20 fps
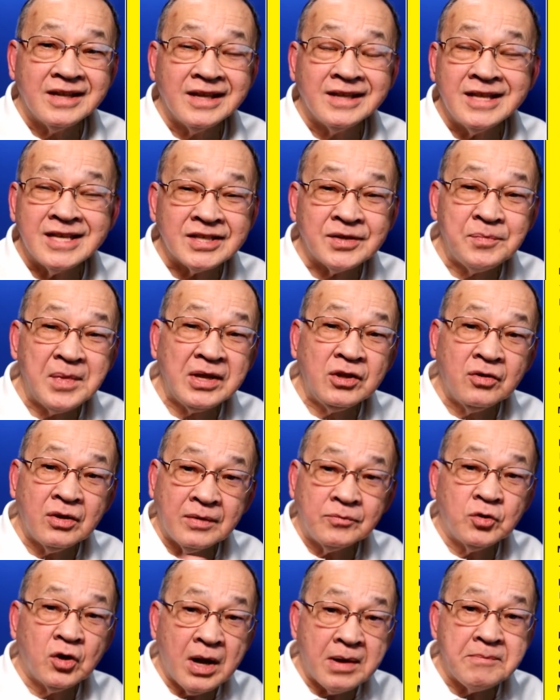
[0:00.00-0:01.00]
it doesn't mean you
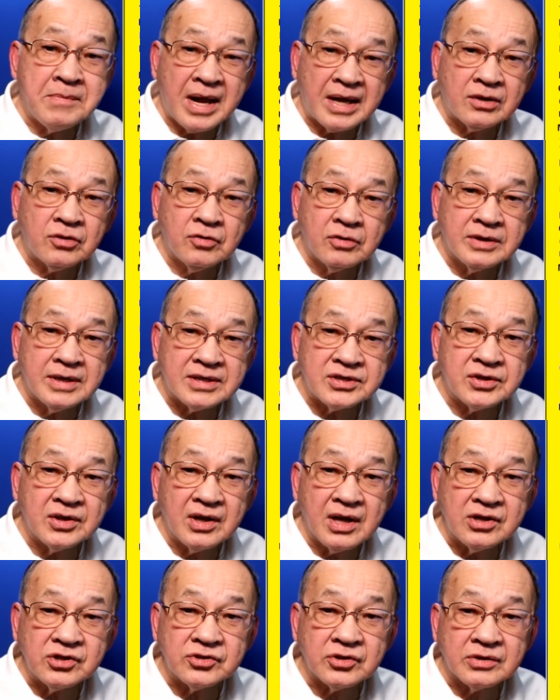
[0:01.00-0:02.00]
have to come back to your
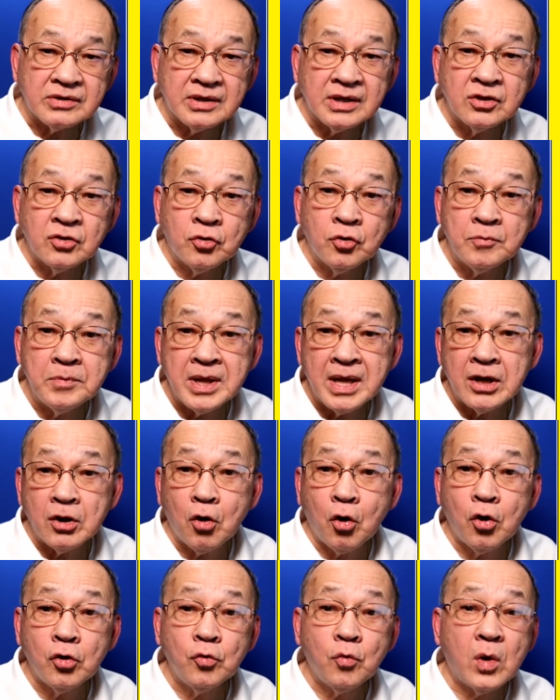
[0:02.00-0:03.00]
destination. It could be an
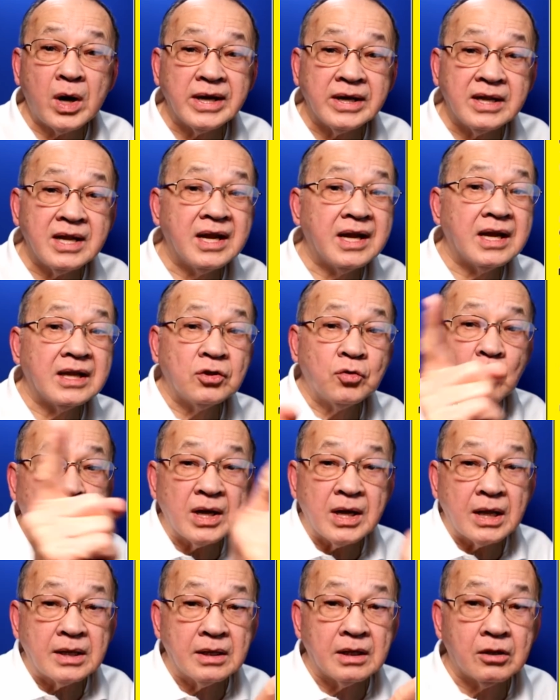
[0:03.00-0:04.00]
onward ticket to
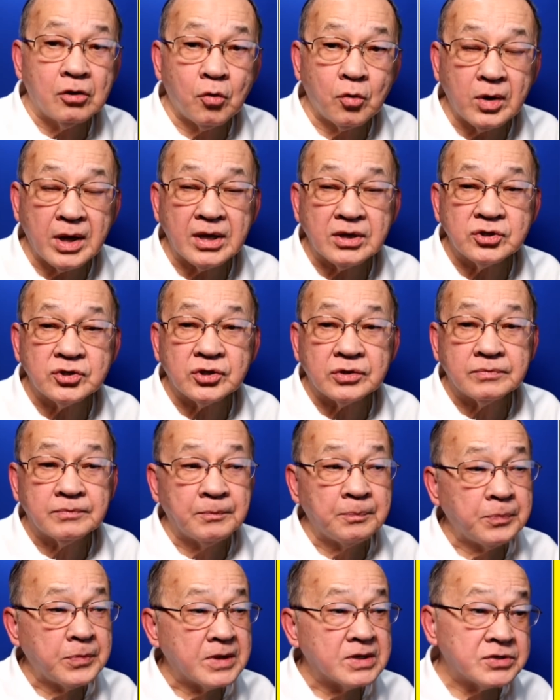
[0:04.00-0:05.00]
another location.
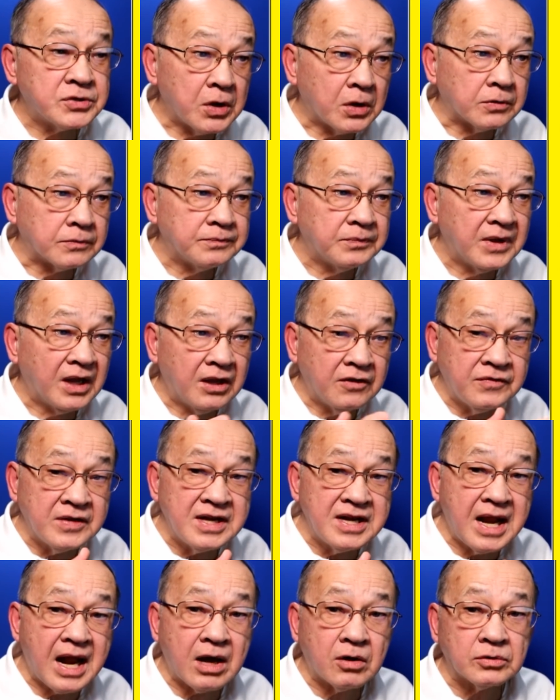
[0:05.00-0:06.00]
So, if
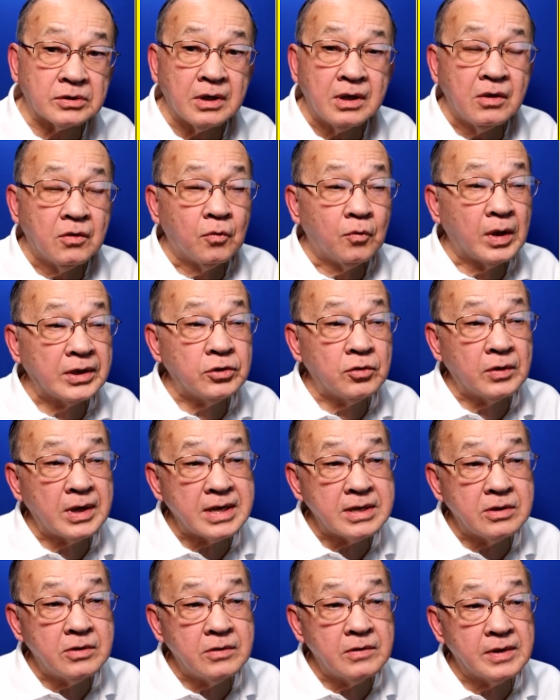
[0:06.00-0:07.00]
in doubt, what you
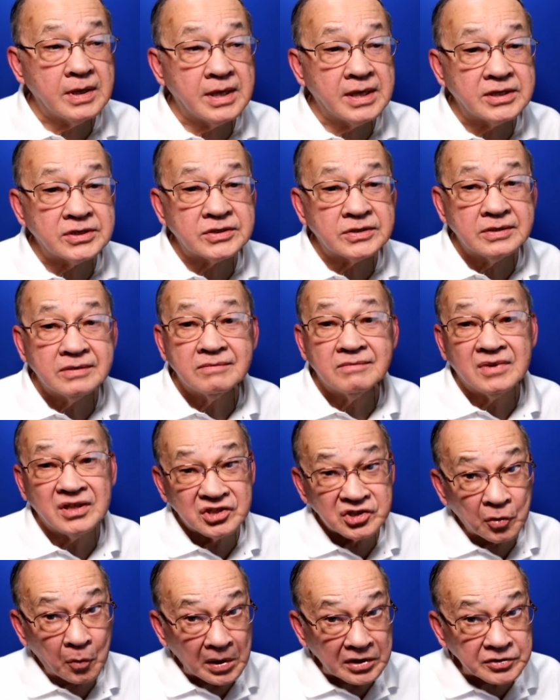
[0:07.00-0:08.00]
can do is,
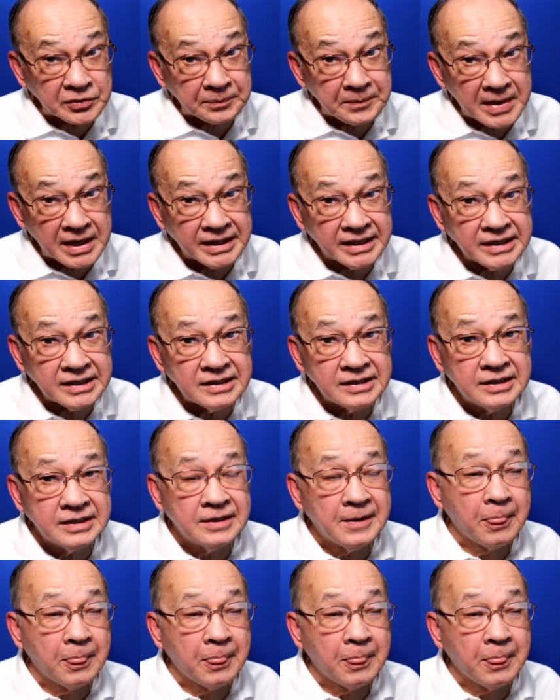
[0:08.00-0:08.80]
it's a waste of money,